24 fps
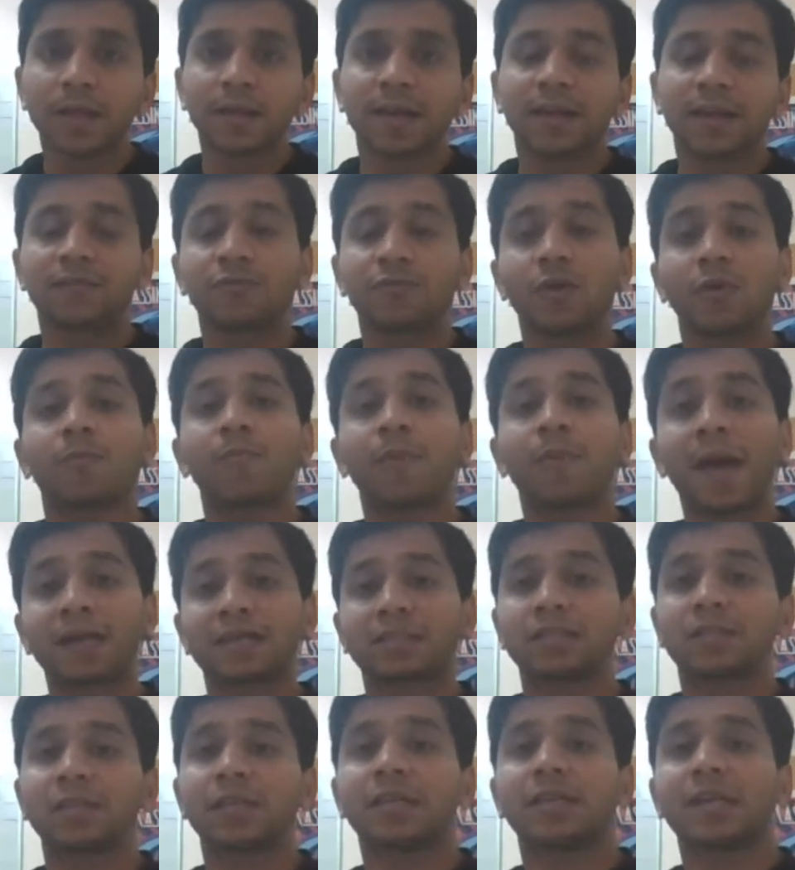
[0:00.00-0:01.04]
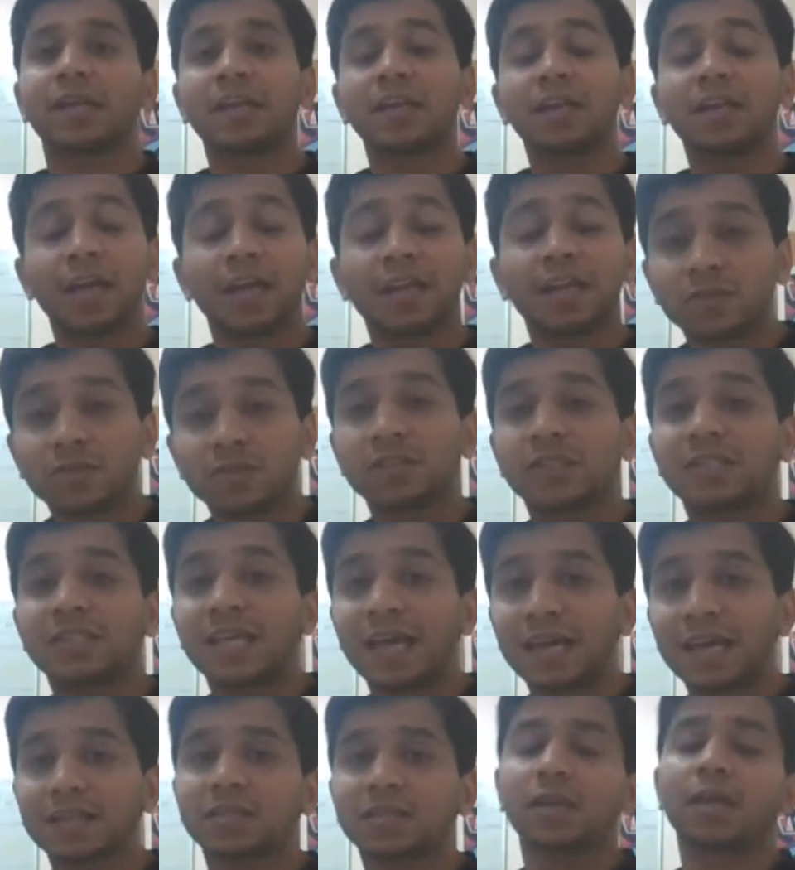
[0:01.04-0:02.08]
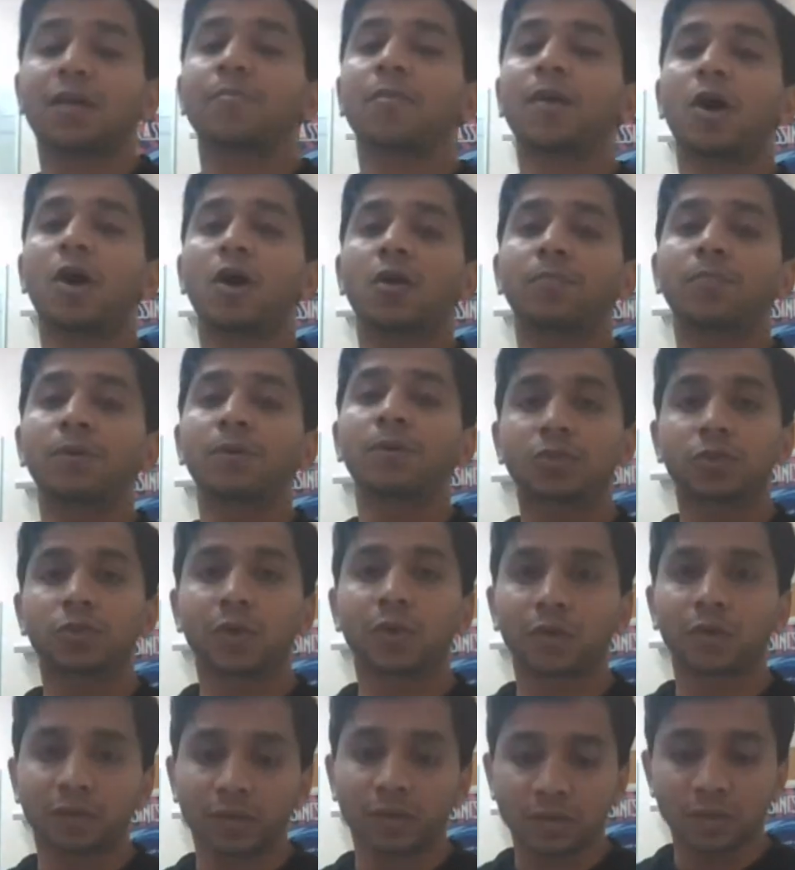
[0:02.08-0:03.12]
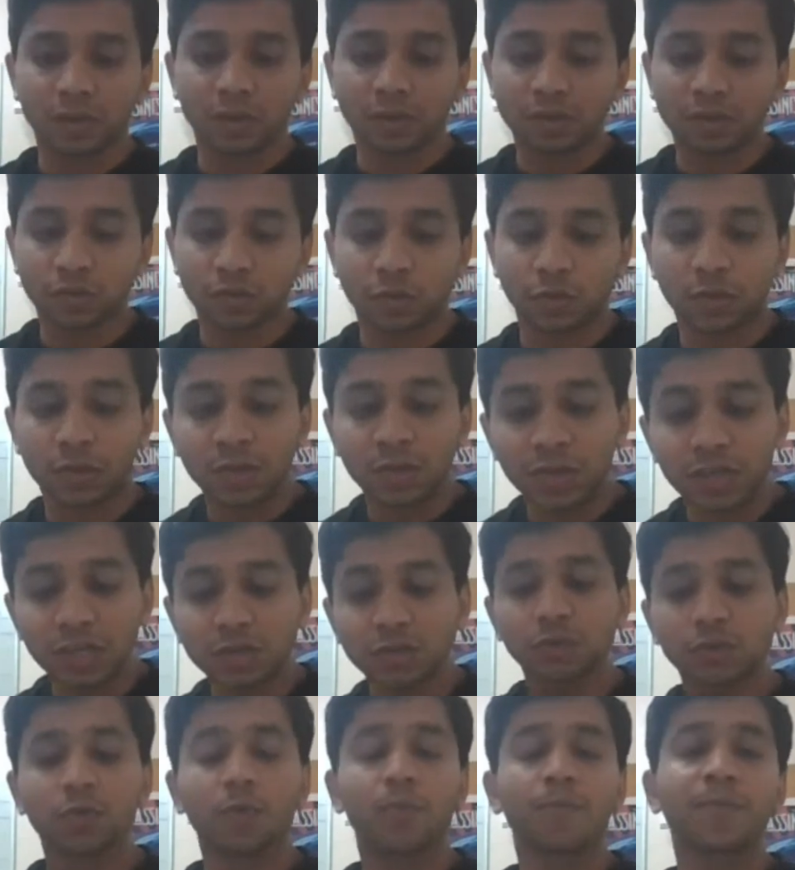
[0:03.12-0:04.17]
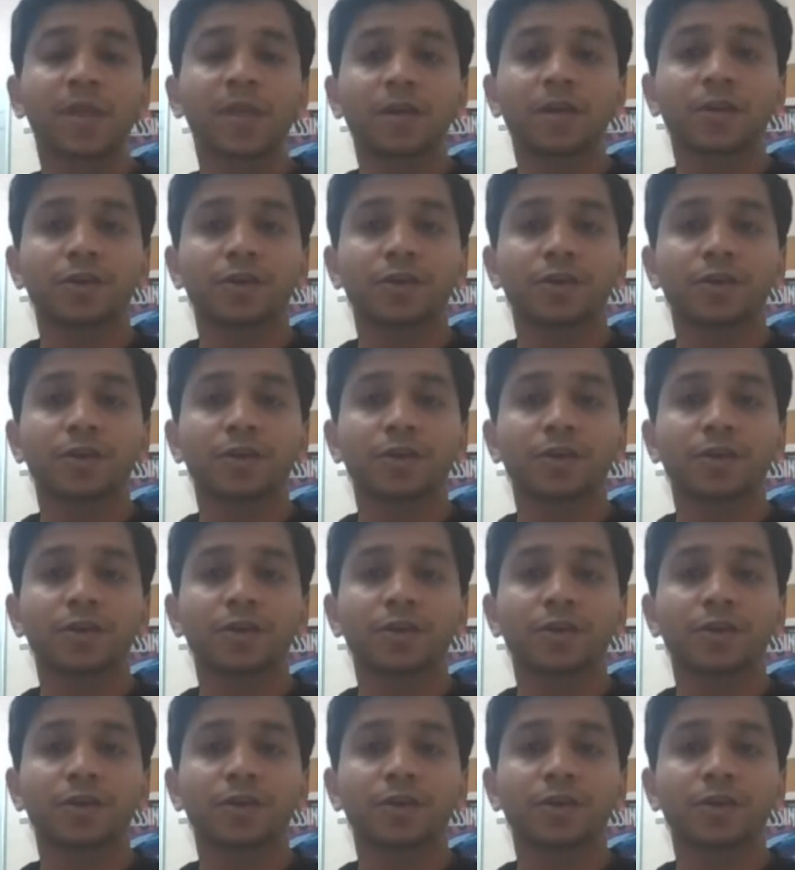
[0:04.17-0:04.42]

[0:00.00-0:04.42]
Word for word: that if you're passionate and enthusiastic about pursuing research so you need to